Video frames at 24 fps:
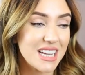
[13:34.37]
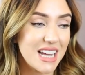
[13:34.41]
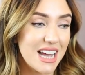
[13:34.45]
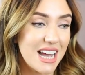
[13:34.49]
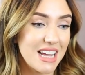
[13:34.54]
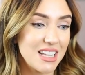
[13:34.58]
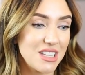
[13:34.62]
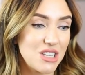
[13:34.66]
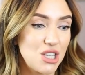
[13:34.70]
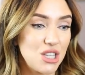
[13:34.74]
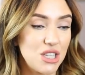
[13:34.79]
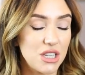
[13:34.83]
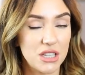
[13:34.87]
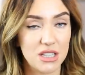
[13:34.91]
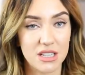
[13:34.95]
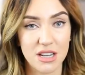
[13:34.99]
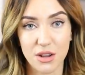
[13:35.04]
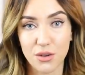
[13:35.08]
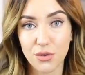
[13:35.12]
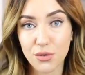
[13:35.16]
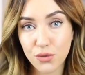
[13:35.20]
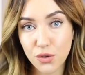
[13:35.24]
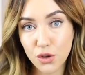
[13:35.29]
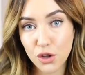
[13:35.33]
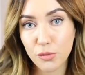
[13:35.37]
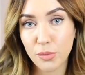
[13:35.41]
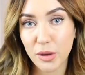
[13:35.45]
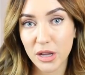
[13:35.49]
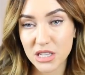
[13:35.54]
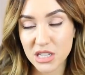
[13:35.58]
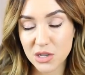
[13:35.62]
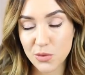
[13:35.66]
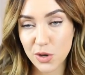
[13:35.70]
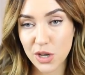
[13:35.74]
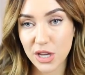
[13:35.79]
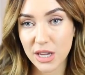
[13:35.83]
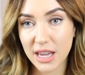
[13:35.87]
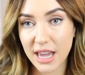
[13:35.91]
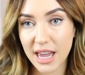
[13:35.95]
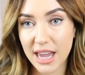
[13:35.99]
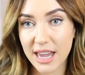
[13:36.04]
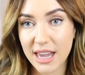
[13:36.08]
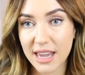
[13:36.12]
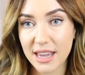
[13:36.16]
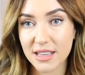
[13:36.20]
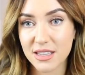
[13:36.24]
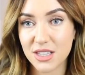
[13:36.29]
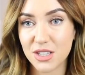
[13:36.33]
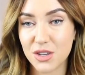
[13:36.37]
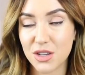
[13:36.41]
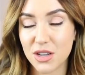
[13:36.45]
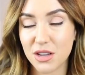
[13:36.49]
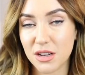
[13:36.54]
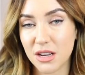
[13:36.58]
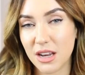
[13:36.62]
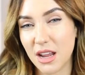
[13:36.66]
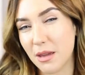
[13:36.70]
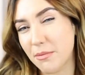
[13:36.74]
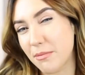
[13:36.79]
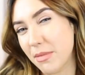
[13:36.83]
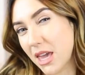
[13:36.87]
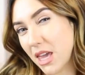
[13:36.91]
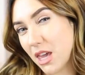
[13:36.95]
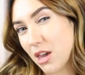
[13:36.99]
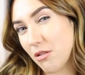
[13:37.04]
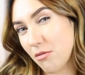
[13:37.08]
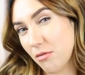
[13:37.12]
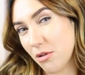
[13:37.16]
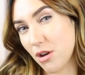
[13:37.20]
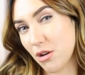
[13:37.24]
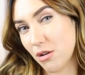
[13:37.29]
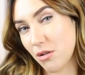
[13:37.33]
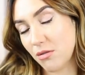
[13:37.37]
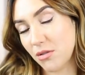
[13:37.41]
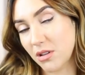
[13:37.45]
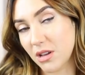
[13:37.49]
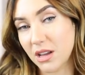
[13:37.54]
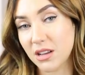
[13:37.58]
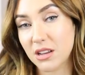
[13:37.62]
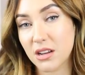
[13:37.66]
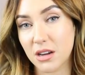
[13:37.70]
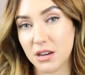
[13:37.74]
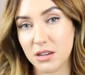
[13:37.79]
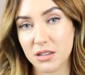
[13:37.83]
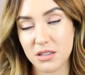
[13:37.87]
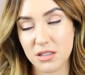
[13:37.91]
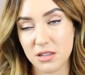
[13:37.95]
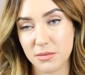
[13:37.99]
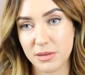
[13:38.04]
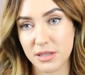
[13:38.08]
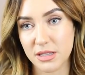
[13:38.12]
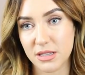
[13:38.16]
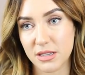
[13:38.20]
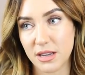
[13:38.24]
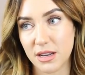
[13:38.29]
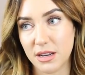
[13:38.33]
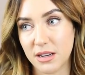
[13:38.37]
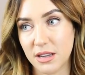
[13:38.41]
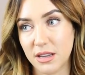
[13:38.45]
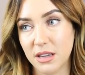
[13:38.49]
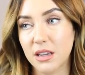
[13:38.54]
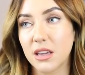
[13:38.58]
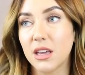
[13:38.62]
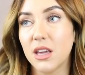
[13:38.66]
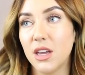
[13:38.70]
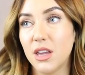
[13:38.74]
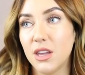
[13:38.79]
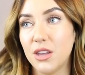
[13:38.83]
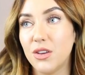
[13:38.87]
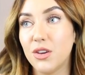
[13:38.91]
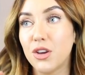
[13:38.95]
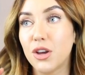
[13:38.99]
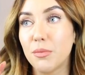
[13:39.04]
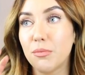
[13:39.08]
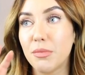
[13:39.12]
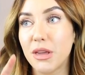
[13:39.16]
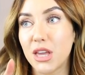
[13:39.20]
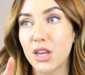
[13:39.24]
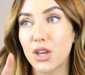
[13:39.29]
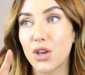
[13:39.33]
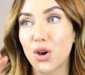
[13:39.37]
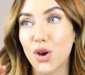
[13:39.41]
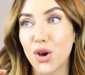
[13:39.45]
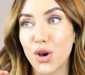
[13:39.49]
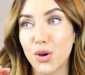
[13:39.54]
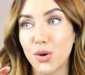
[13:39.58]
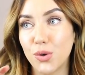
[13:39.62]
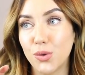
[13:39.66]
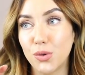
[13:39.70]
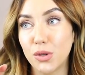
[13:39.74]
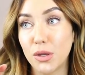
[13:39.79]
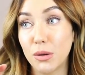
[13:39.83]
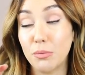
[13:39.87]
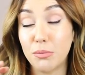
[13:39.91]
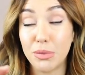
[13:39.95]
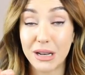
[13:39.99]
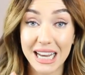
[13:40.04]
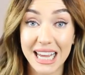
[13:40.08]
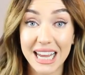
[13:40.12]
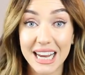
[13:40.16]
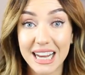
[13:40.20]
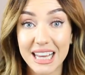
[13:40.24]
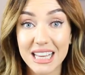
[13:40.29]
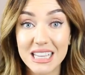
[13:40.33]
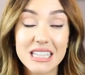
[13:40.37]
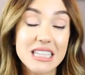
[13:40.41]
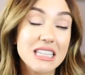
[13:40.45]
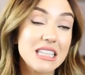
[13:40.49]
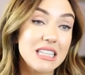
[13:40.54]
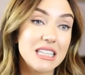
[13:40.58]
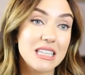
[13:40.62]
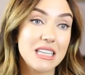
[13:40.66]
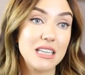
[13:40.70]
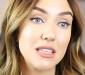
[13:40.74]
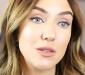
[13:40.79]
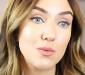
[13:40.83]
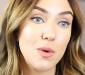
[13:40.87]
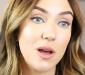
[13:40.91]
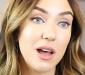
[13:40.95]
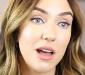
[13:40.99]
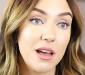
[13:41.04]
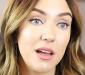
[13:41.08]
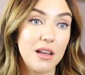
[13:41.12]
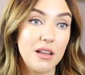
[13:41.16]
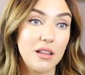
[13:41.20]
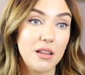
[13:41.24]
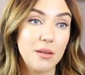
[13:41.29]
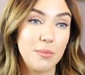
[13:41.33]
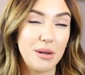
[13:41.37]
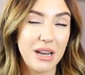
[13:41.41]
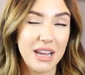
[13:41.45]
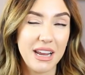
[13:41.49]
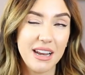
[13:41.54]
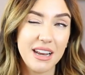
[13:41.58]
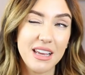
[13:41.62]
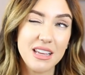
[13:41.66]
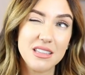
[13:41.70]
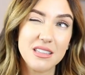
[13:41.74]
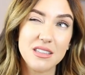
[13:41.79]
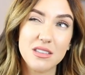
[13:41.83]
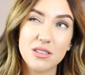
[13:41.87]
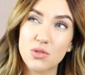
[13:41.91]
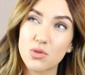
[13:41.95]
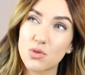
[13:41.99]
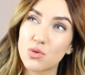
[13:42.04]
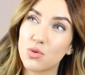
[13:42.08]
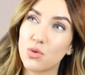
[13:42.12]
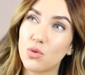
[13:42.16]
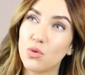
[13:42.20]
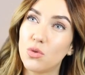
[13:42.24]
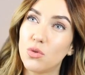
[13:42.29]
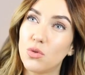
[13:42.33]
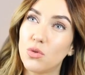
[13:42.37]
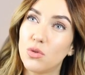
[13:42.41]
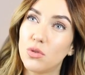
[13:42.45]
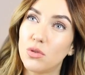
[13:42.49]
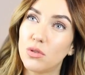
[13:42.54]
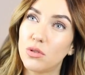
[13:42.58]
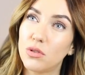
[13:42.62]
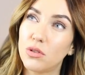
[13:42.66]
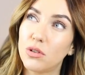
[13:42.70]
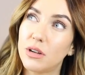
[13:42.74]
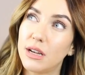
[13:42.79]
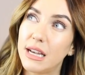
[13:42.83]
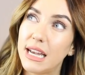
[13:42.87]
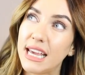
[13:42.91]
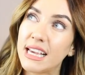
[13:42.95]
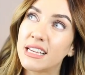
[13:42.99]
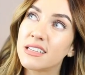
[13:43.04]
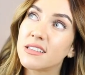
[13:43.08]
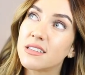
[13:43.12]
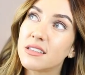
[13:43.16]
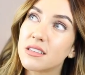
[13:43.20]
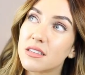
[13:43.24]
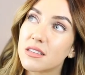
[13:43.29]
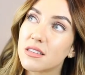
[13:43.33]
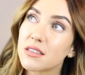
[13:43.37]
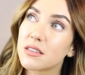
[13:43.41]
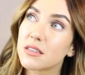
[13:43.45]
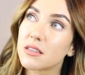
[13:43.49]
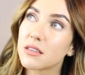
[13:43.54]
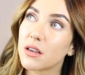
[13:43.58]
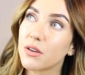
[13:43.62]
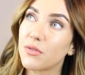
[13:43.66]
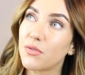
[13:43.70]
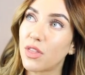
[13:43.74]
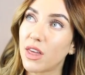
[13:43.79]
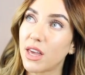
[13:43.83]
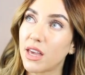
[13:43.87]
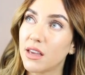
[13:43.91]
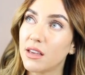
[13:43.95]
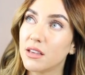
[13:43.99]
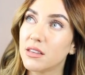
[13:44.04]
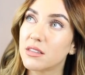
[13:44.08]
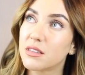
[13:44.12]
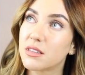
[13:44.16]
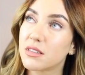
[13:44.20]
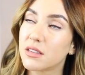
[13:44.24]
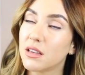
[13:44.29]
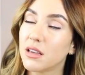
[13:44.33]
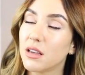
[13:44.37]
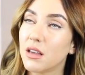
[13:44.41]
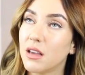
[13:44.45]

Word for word: And she does like full body workouts. You can like make your own, I can't stop saying like, you can make your own playlists as well. Playlists or lists of things.